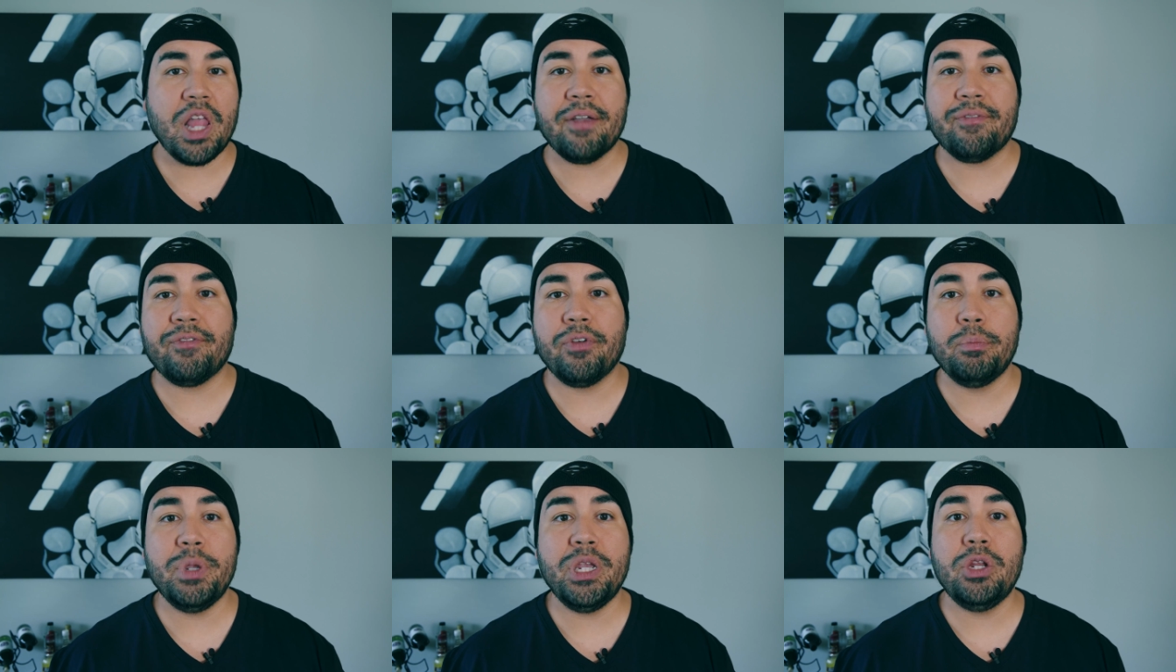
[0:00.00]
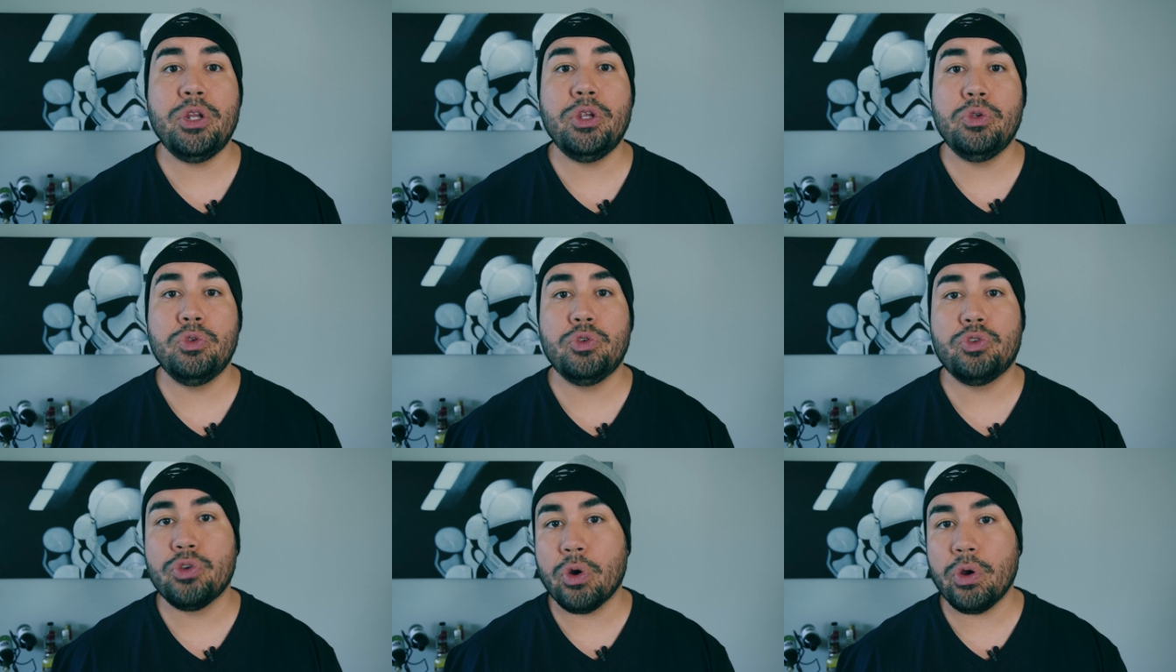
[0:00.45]
like for me to
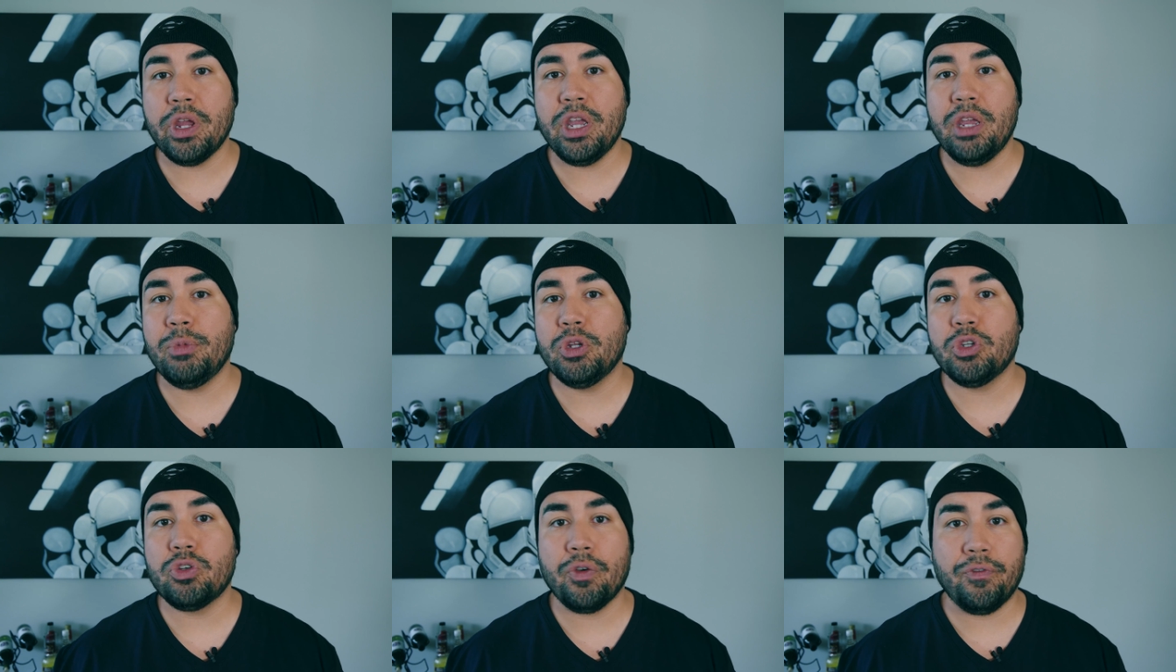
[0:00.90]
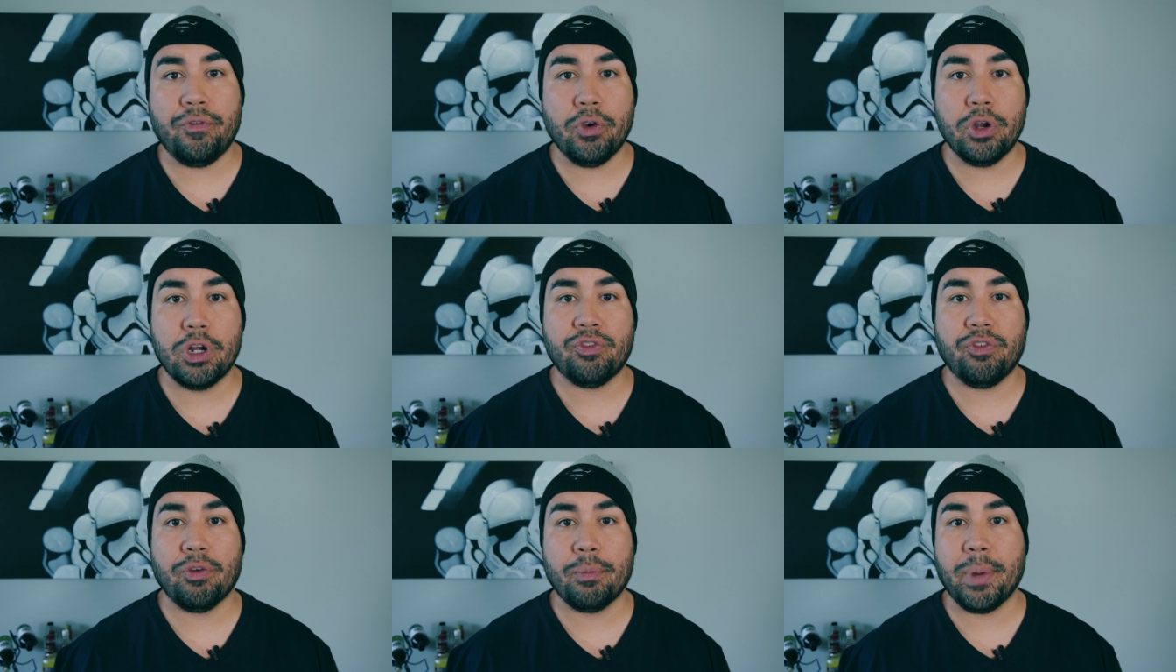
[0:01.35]
use your image or
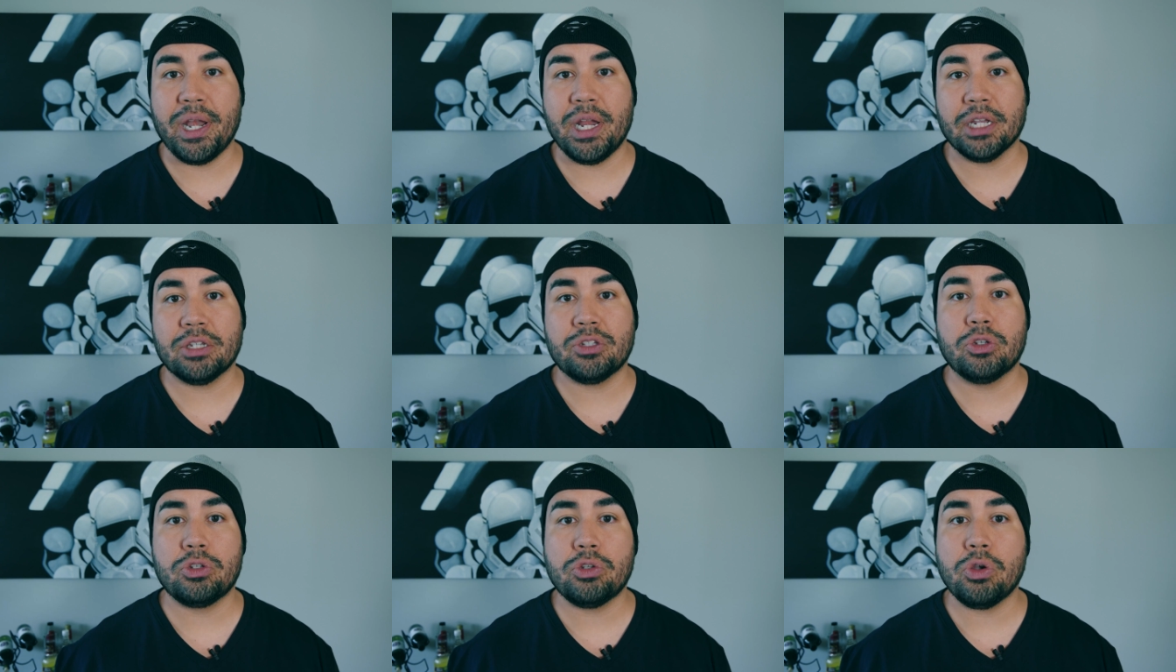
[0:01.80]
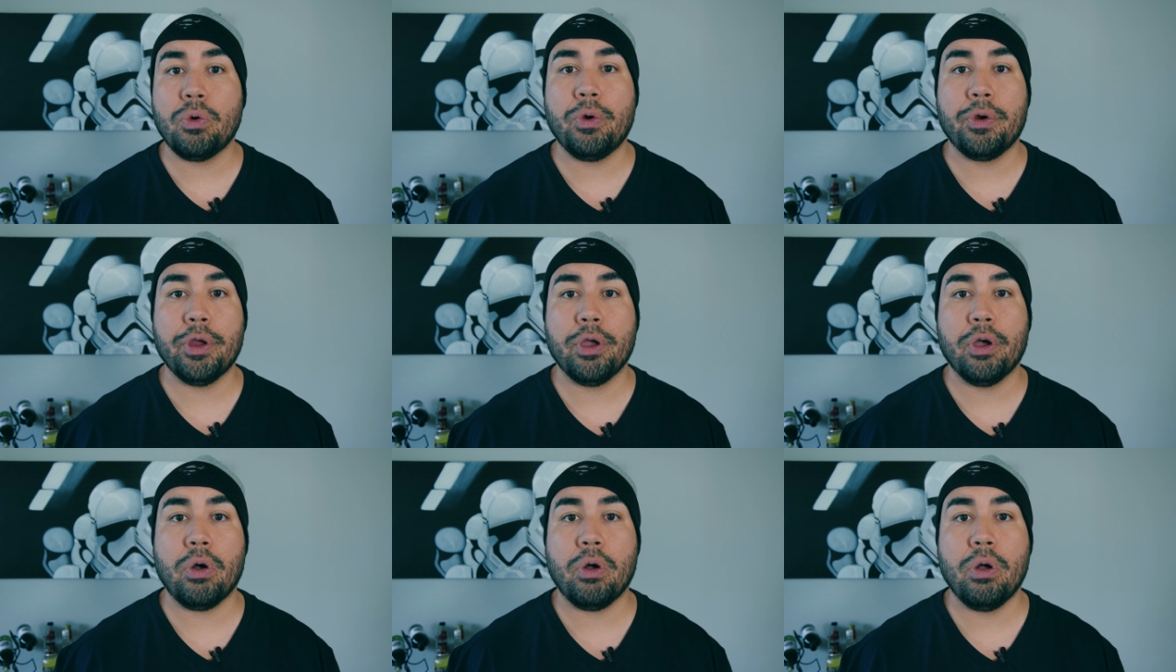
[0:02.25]
footage for my next
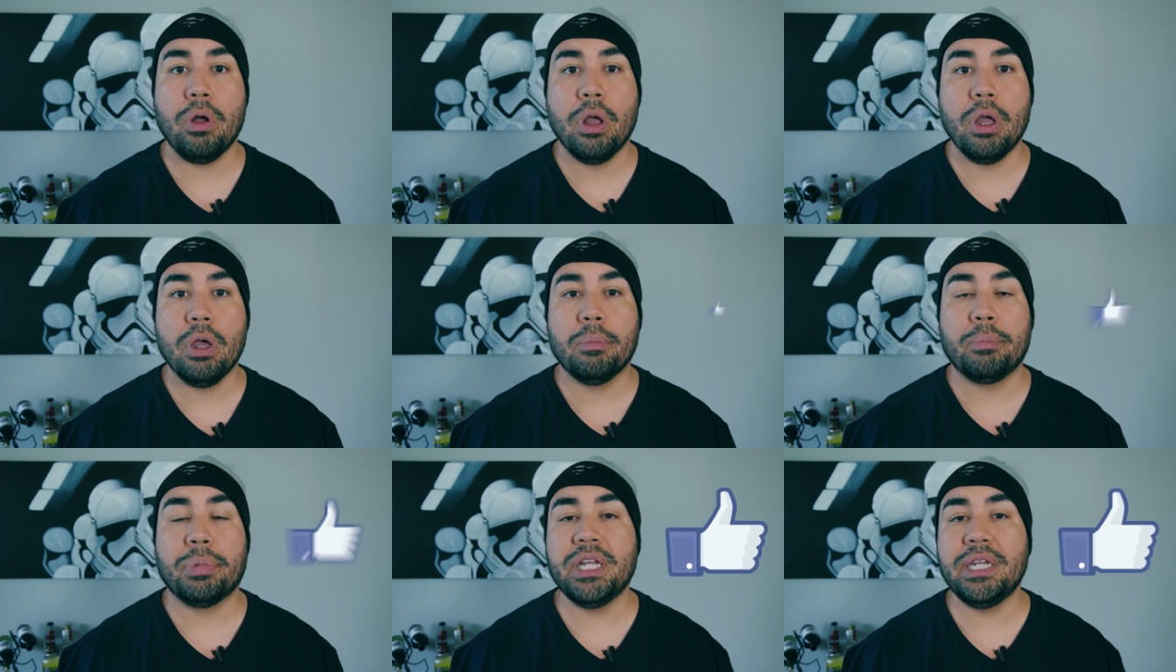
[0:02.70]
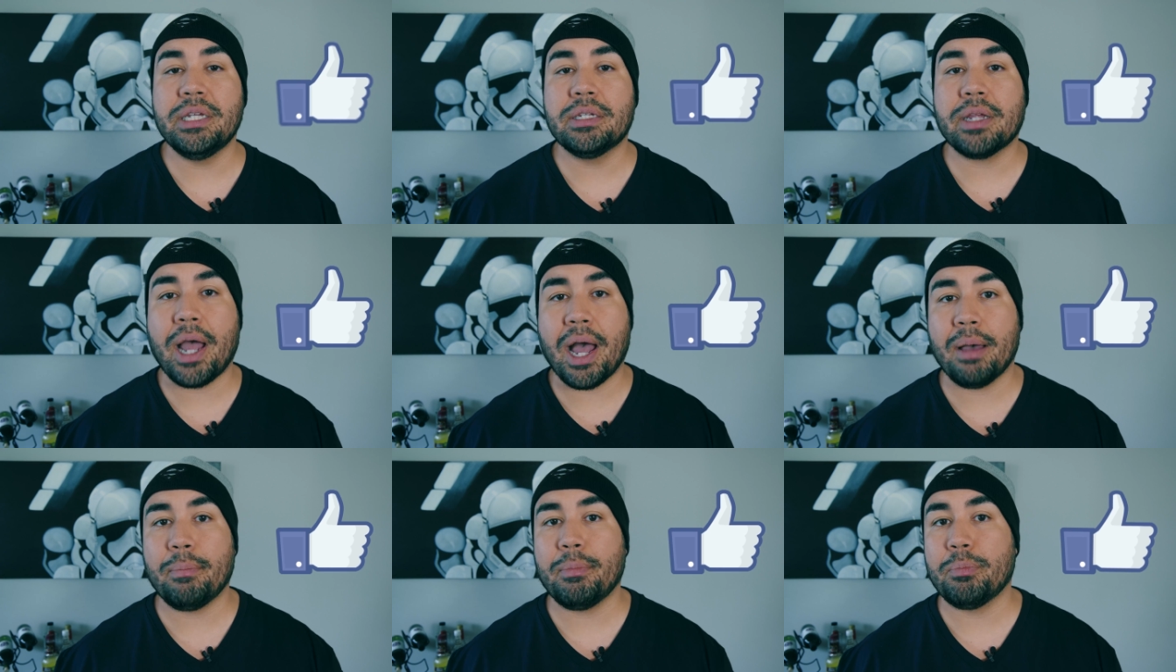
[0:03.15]
tutorial, please
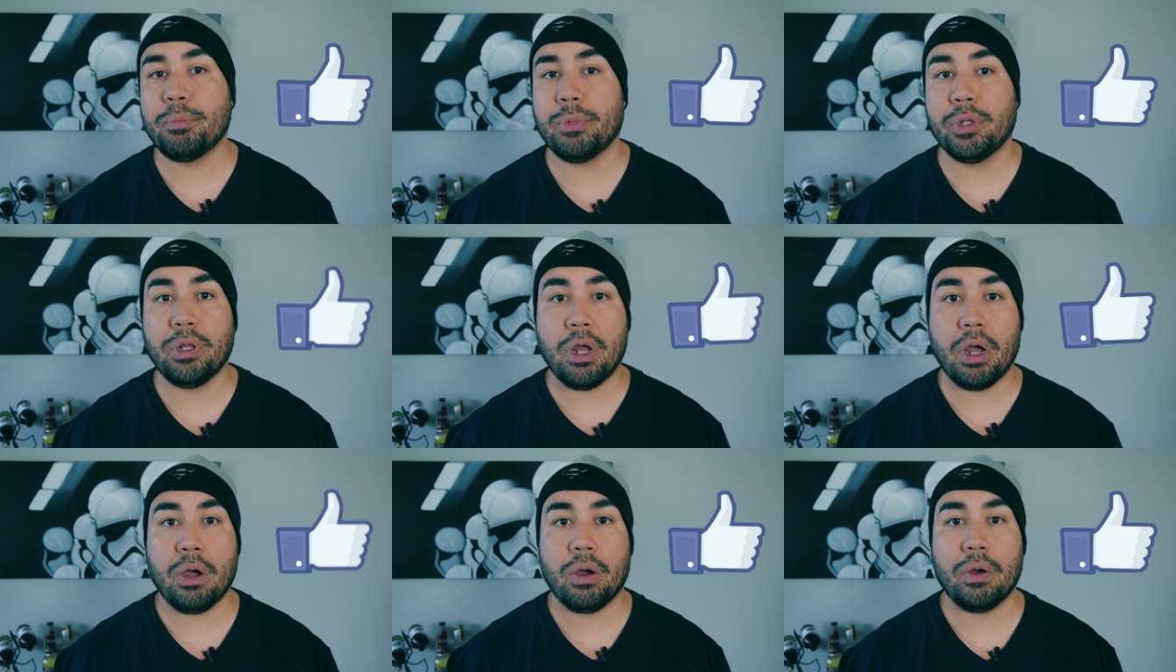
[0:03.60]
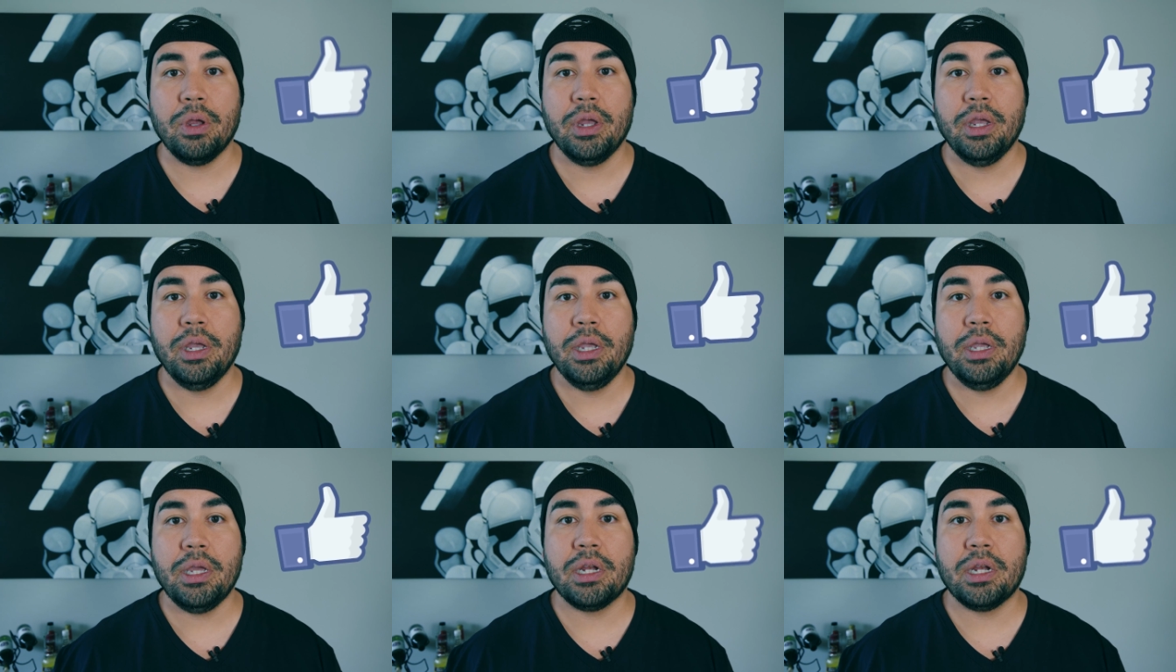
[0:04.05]
comment below.